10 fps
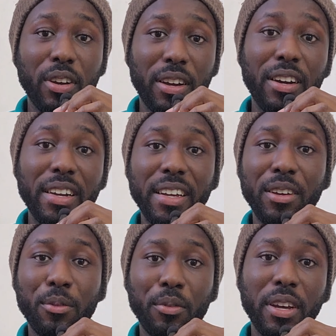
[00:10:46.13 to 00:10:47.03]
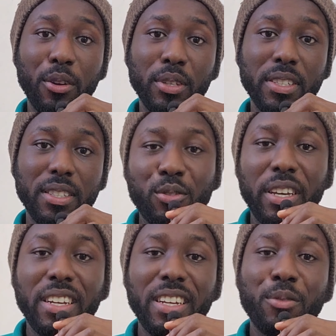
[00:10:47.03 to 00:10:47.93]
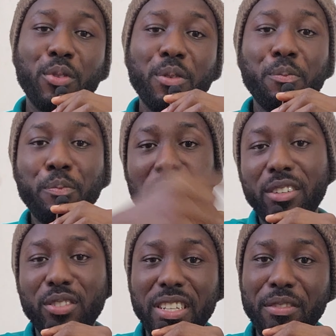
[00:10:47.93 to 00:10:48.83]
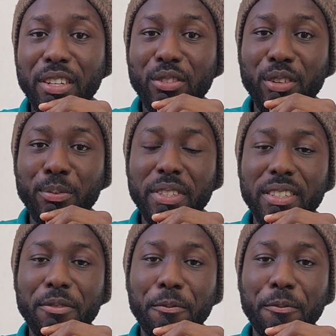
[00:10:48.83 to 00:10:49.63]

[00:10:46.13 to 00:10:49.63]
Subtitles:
kind of a lot, so I ended up going back to JavaScript